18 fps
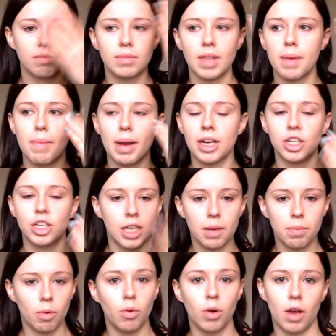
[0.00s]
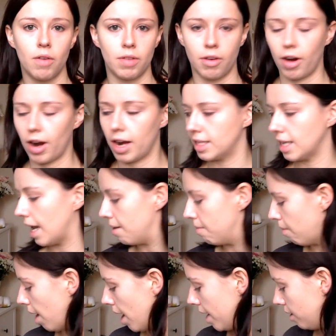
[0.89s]
manage to keep it all over their eyes,
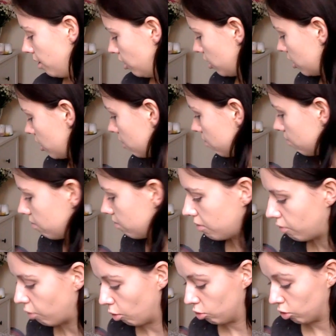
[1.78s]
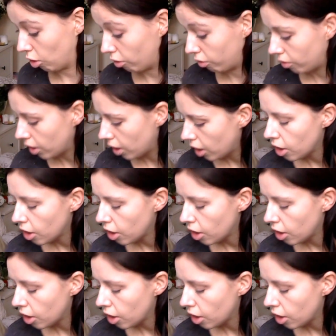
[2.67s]
and mine just falls off.